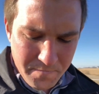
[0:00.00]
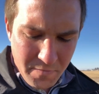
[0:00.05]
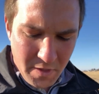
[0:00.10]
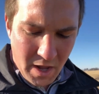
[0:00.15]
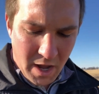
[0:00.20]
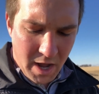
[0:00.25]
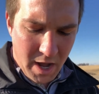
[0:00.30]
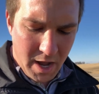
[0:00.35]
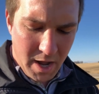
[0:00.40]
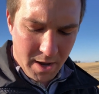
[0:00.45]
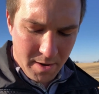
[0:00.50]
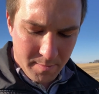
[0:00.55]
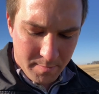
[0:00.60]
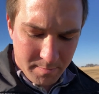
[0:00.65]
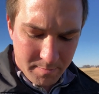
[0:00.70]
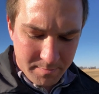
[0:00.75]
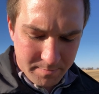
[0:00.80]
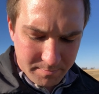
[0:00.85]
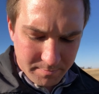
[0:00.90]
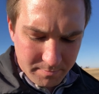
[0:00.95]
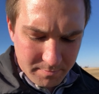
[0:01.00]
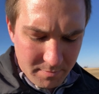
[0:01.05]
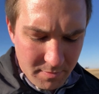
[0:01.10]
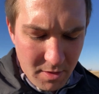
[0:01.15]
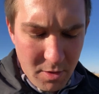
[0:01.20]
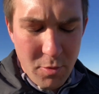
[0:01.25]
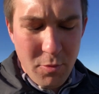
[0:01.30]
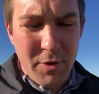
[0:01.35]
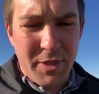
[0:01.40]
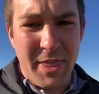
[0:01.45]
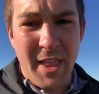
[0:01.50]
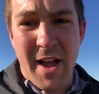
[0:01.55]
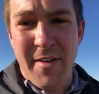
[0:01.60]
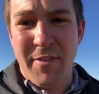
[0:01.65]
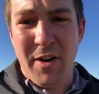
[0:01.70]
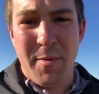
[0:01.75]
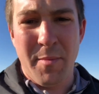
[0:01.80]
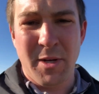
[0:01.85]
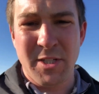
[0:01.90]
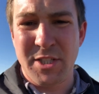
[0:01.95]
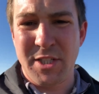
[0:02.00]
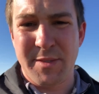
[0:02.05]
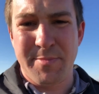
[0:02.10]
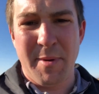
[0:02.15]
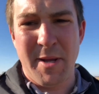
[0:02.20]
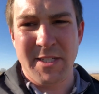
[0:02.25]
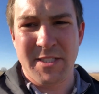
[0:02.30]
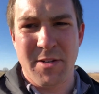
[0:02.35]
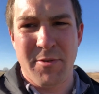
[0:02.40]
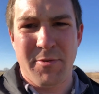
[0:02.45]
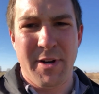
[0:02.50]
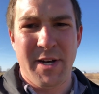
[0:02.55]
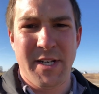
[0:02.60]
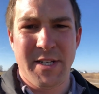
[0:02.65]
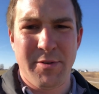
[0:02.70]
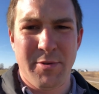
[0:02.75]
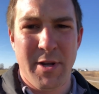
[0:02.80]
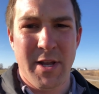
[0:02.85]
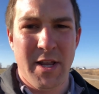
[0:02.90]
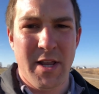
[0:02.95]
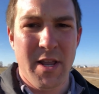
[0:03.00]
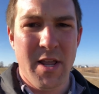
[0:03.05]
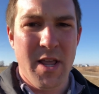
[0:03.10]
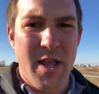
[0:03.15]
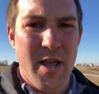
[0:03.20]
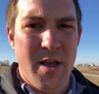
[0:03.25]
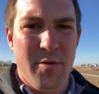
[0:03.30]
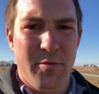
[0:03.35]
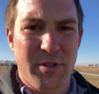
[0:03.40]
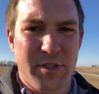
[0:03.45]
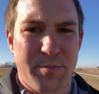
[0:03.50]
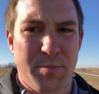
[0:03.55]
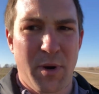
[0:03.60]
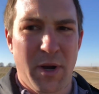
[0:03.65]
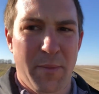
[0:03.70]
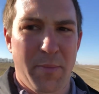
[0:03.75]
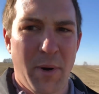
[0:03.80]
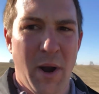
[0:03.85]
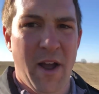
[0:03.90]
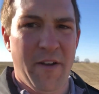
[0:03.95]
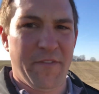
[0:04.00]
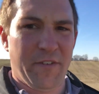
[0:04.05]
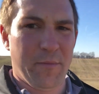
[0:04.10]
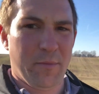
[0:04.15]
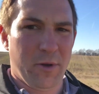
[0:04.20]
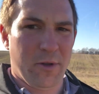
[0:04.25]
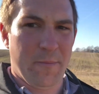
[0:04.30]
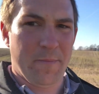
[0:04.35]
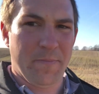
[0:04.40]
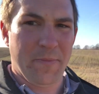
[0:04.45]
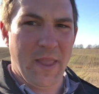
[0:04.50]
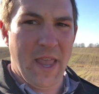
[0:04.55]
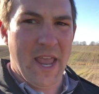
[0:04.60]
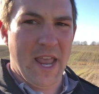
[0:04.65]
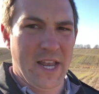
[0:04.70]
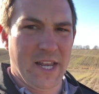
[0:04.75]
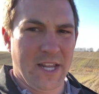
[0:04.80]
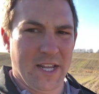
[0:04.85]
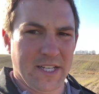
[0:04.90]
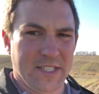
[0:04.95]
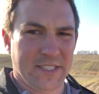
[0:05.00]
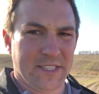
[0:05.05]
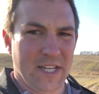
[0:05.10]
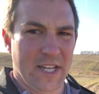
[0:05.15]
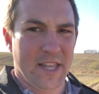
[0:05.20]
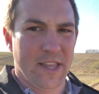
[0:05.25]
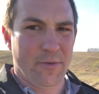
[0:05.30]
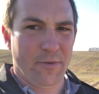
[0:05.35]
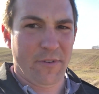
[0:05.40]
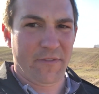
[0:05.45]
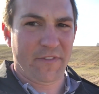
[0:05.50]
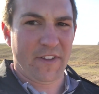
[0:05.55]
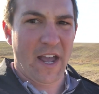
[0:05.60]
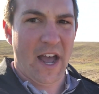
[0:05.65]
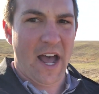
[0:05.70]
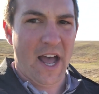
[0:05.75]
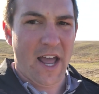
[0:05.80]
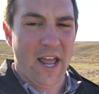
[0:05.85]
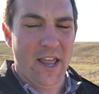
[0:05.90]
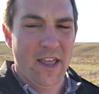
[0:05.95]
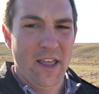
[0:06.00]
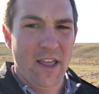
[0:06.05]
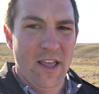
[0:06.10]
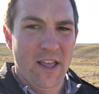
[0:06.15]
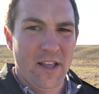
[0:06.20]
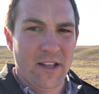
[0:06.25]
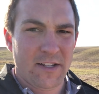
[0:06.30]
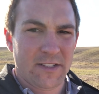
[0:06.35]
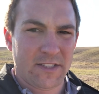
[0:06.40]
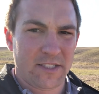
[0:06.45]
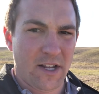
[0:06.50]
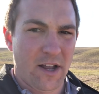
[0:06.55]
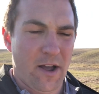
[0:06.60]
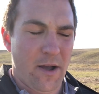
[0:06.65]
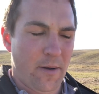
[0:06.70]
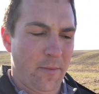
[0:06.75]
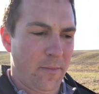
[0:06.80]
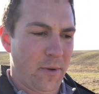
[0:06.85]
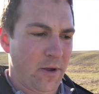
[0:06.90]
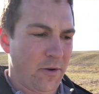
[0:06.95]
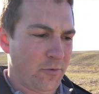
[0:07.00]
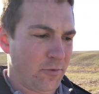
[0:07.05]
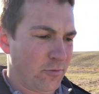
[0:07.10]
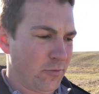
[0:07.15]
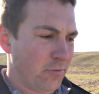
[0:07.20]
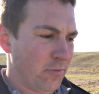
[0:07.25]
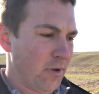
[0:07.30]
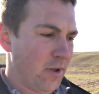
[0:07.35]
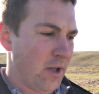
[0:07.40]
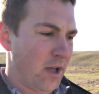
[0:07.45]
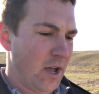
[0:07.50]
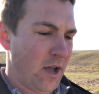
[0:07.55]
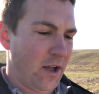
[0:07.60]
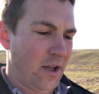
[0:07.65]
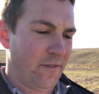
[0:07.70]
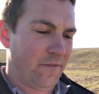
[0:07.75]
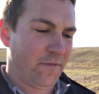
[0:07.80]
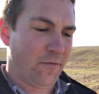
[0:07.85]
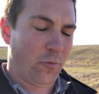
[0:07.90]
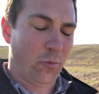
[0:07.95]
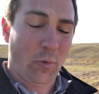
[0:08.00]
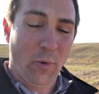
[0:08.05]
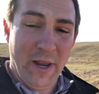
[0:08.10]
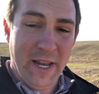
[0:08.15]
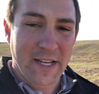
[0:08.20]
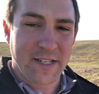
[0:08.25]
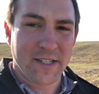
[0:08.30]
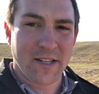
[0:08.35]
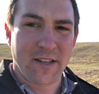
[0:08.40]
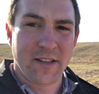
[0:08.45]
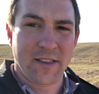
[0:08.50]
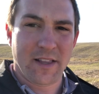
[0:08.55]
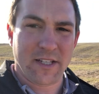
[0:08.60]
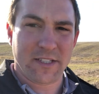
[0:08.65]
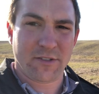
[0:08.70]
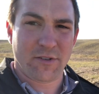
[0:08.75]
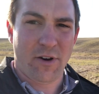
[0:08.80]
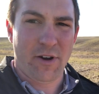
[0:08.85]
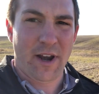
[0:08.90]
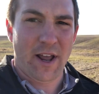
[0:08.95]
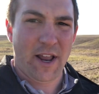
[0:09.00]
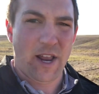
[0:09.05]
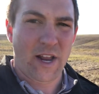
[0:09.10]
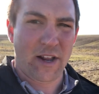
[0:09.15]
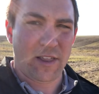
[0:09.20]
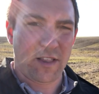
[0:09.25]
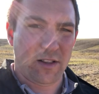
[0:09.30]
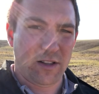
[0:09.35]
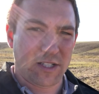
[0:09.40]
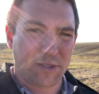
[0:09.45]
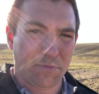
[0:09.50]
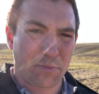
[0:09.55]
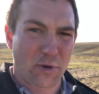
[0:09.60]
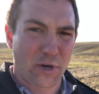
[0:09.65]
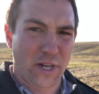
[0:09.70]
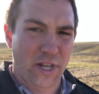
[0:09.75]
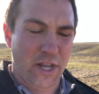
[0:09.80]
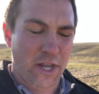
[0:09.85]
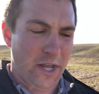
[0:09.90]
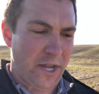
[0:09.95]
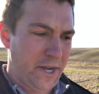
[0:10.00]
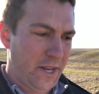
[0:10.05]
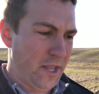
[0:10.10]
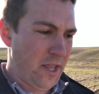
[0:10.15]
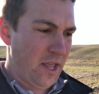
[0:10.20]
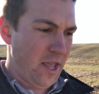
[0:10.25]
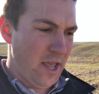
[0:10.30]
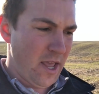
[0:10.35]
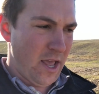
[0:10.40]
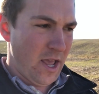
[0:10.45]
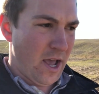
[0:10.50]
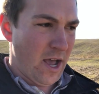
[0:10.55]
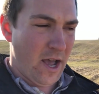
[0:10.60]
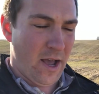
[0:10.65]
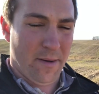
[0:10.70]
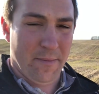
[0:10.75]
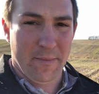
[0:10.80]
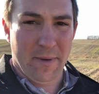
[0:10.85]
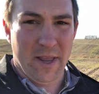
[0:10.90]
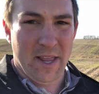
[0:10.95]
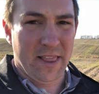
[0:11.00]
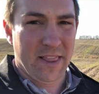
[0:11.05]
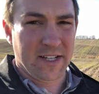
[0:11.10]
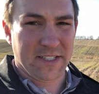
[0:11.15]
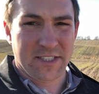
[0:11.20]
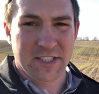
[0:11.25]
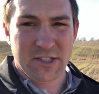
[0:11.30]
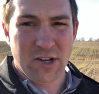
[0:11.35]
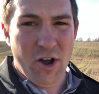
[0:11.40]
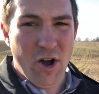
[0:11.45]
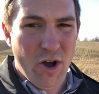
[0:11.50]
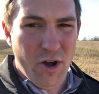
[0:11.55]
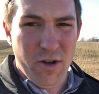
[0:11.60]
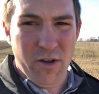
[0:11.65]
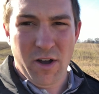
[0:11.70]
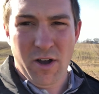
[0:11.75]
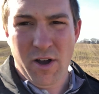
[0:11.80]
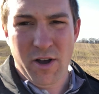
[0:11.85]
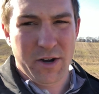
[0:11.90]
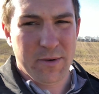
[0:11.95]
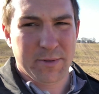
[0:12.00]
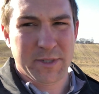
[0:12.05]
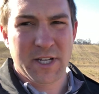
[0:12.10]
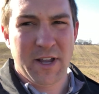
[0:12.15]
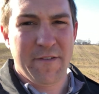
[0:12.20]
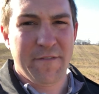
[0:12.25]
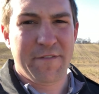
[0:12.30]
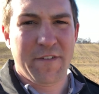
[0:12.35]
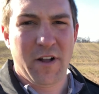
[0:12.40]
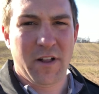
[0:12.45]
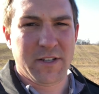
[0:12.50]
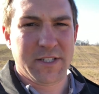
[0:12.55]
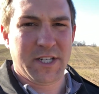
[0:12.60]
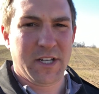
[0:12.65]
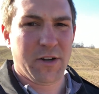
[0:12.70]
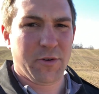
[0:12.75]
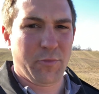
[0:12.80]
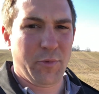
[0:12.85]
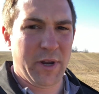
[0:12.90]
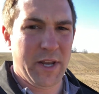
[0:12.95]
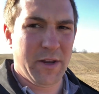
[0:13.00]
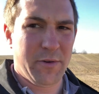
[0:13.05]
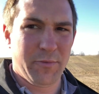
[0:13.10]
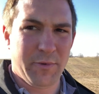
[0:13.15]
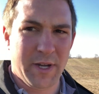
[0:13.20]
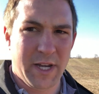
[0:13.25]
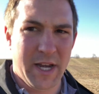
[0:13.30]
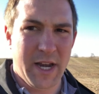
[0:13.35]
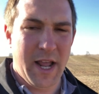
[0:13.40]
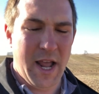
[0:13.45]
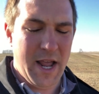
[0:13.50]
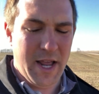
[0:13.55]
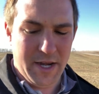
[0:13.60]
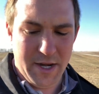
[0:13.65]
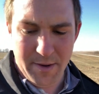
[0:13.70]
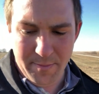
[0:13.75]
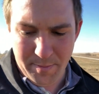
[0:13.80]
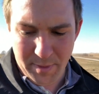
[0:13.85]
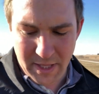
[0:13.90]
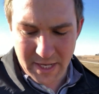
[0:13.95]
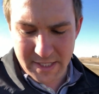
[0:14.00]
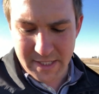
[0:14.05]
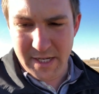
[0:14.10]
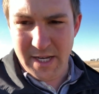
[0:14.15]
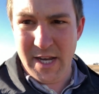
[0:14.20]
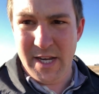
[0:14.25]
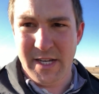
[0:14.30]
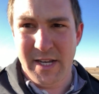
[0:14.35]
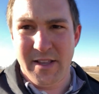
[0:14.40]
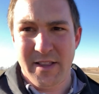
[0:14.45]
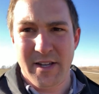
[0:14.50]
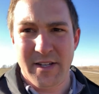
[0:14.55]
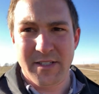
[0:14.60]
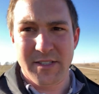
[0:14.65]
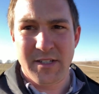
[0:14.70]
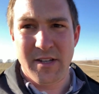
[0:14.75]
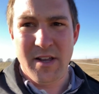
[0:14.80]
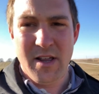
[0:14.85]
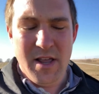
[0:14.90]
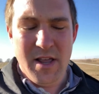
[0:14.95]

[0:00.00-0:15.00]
um, with not very much expense going into it, was pretty profitable. And you can see that we've got some uh, wheat that's growing out here that looks pretty good. Um, and this is 100% volunteer wheat. We didn't end up planting any of this.